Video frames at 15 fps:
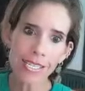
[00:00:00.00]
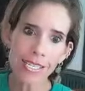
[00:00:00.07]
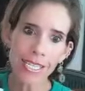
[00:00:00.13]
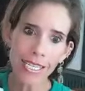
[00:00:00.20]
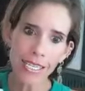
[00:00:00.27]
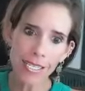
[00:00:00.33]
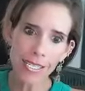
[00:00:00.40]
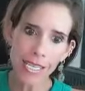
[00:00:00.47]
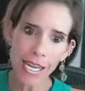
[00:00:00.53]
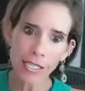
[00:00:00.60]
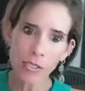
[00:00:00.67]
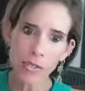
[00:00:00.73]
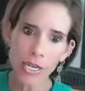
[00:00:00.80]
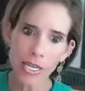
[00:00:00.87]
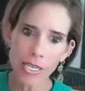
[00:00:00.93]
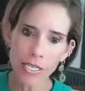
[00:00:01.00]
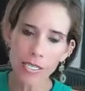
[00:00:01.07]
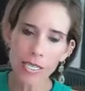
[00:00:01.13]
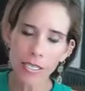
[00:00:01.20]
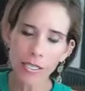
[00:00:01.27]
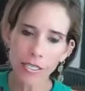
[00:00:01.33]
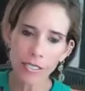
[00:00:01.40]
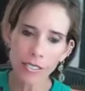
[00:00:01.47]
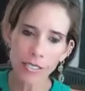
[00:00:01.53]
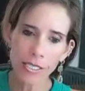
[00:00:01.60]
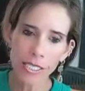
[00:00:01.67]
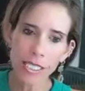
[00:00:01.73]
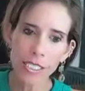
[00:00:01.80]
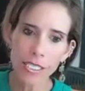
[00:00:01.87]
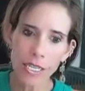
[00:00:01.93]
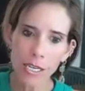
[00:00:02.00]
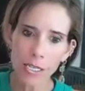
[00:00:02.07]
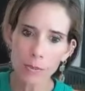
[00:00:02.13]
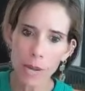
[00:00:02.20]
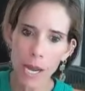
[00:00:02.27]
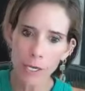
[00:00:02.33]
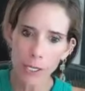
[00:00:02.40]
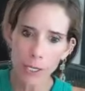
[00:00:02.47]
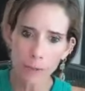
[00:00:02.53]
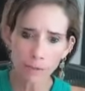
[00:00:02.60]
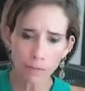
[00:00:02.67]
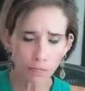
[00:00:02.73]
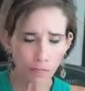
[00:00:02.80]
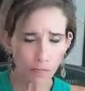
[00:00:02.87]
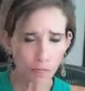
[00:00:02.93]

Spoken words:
the accelerated cellular detox powder,